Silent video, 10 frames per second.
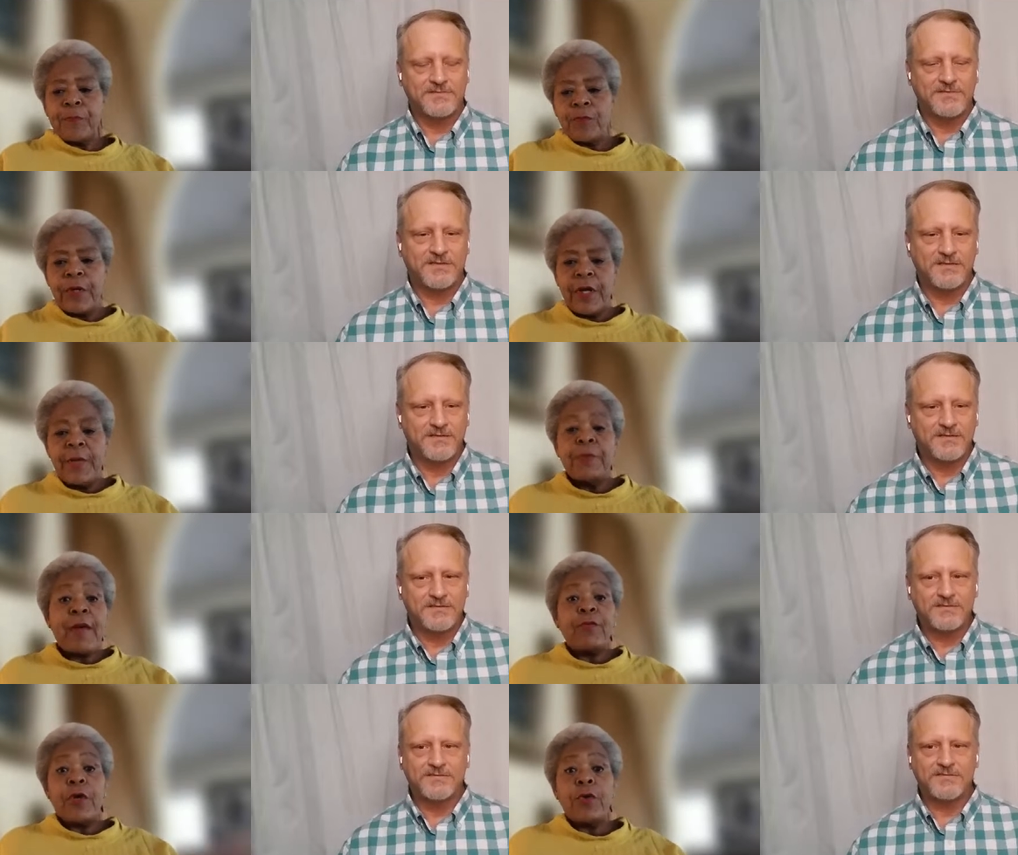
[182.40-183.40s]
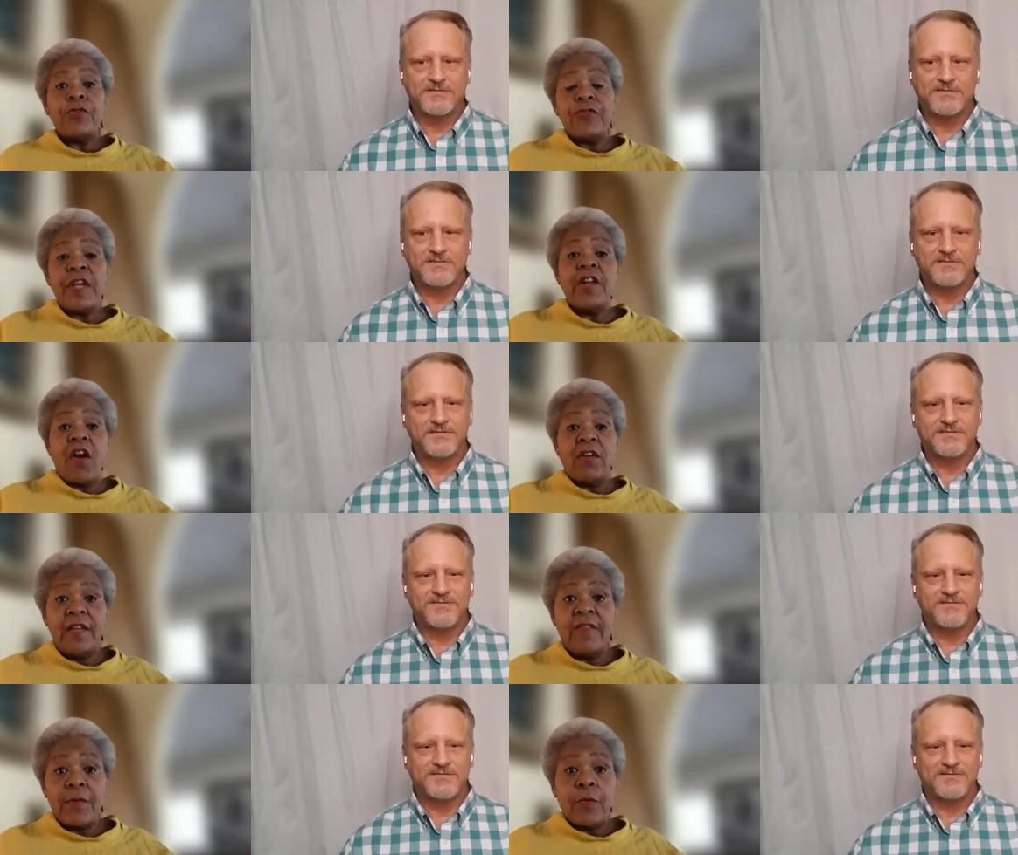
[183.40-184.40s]
Speaker 1: he would have rehearsals in our
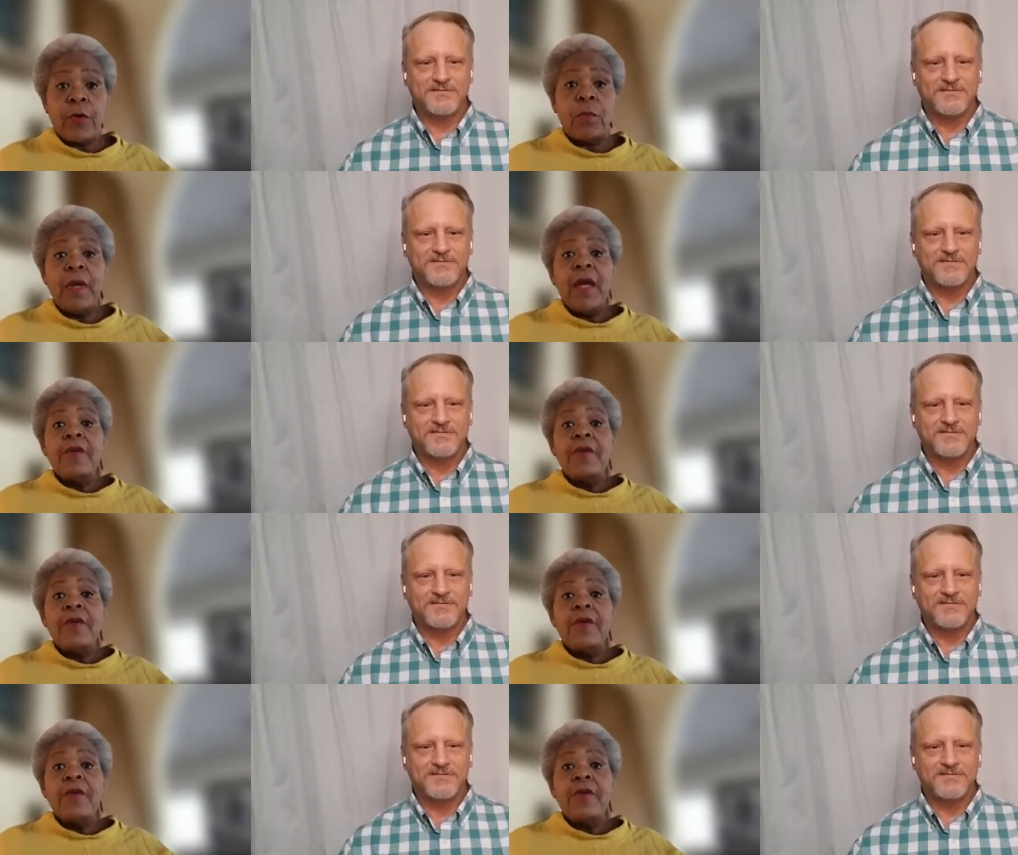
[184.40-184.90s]
living room.